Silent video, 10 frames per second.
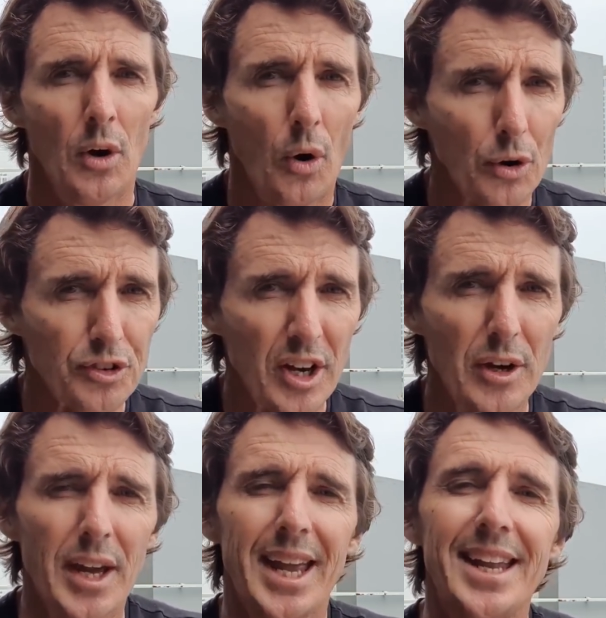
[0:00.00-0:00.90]

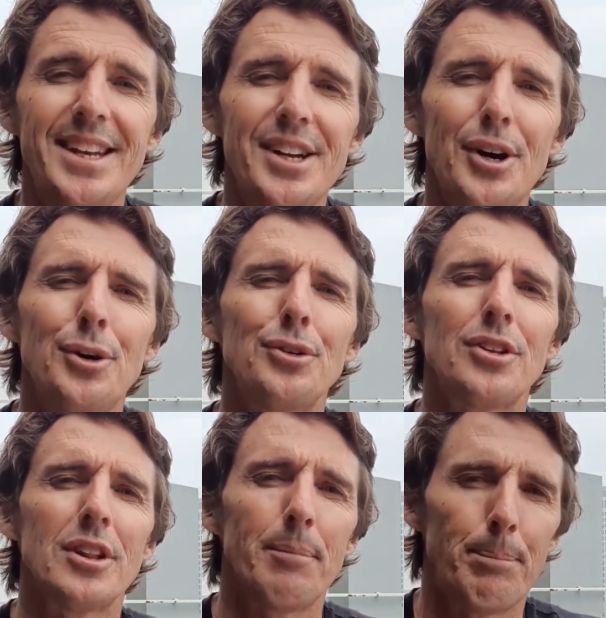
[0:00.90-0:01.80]
Also, he knows
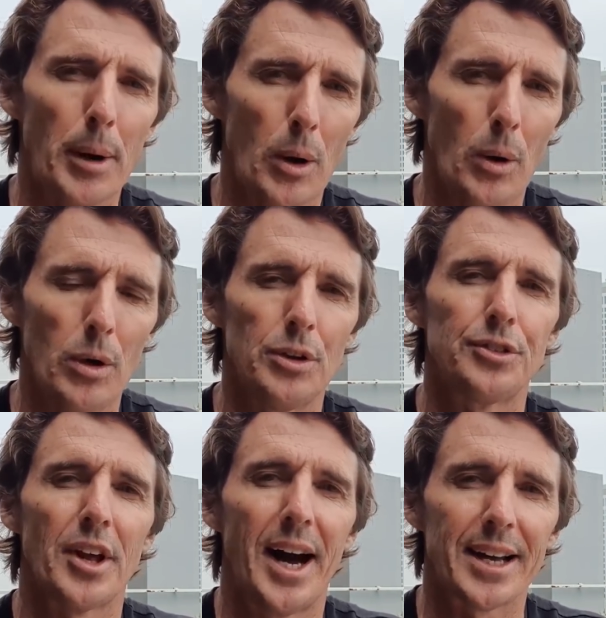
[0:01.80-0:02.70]
that the
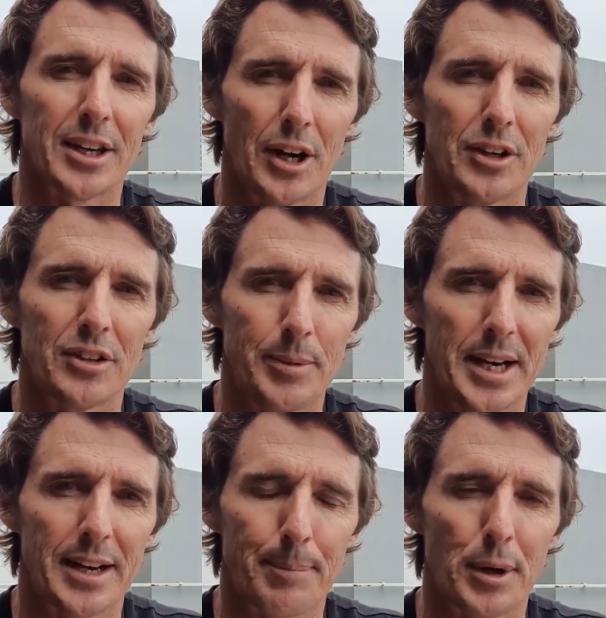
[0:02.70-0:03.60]
bowlers are going to be
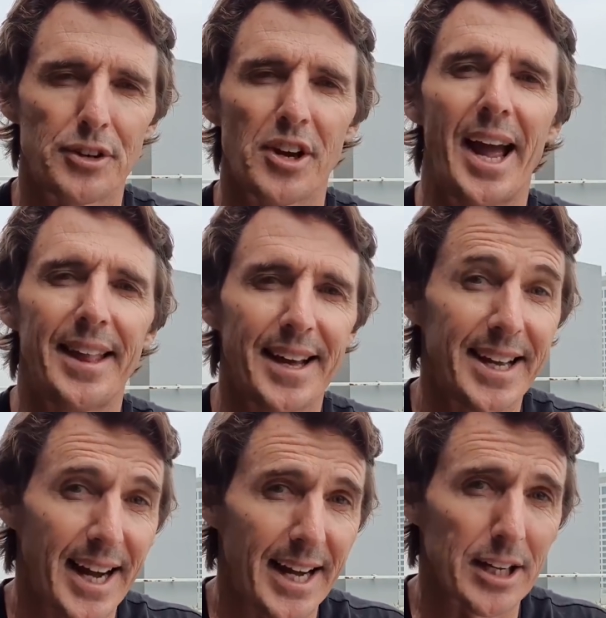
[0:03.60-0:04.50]
under pressure and
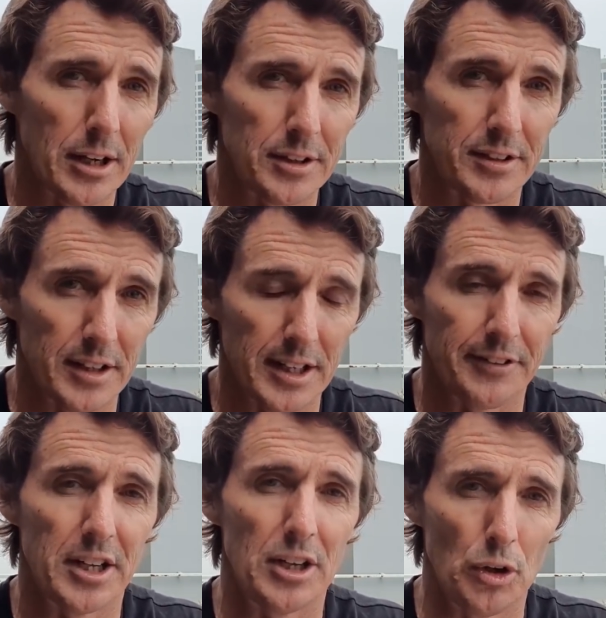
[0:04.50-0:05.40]
they are going to
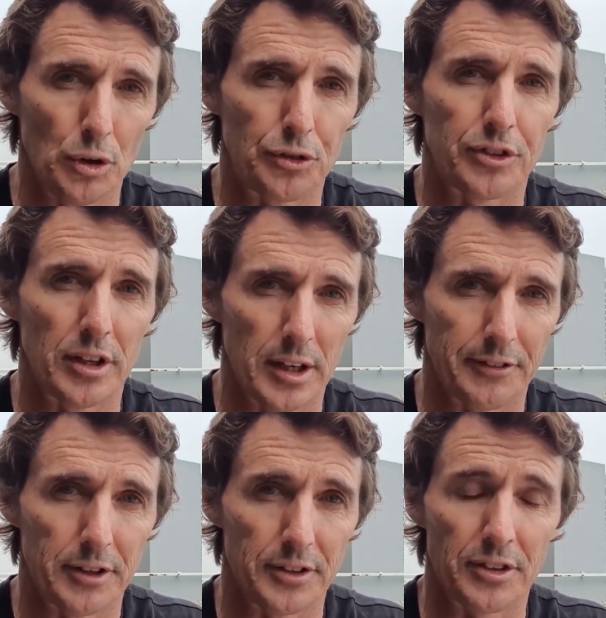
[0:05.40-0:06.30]
deliver loose
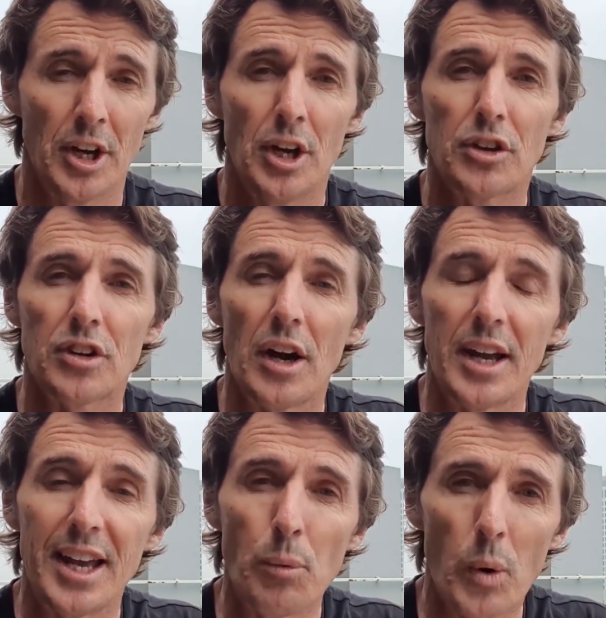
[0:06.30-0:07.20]
deliveries. So
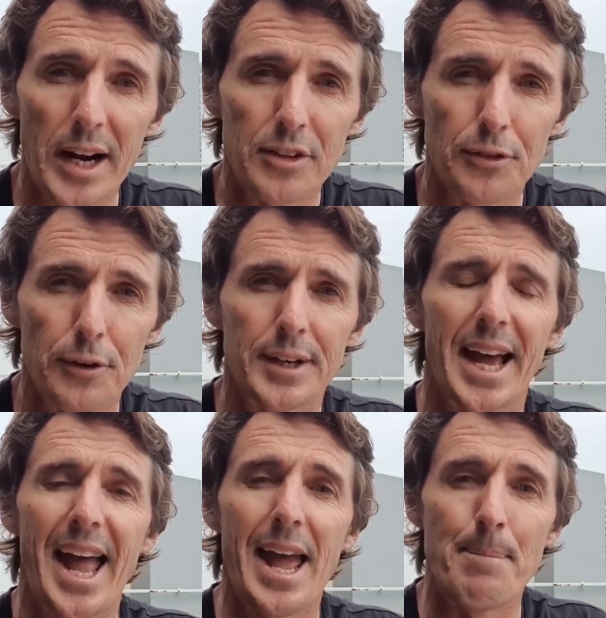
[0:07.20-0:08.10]
he waits for it
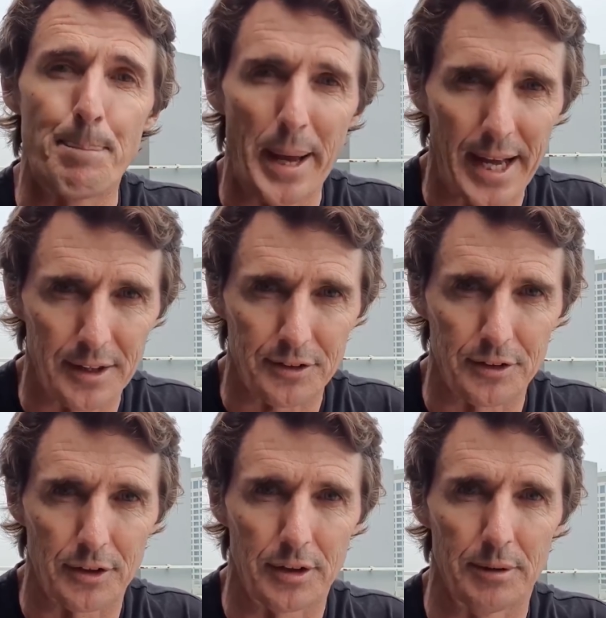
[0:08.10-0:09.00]
and
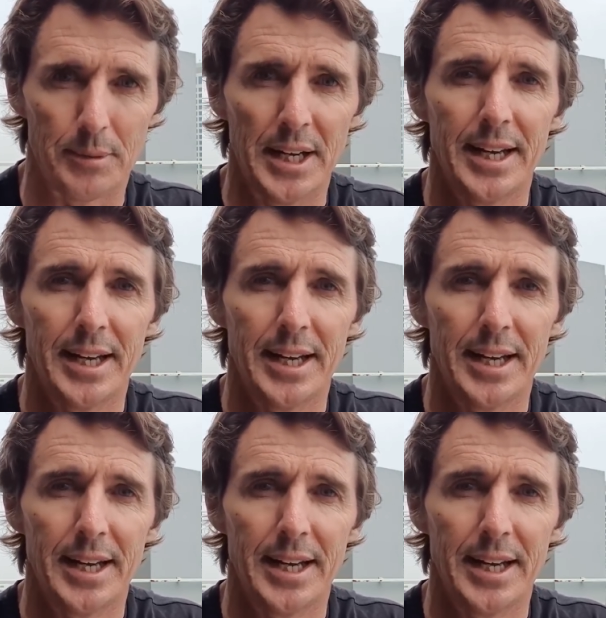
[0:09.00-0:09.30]
pounces on them.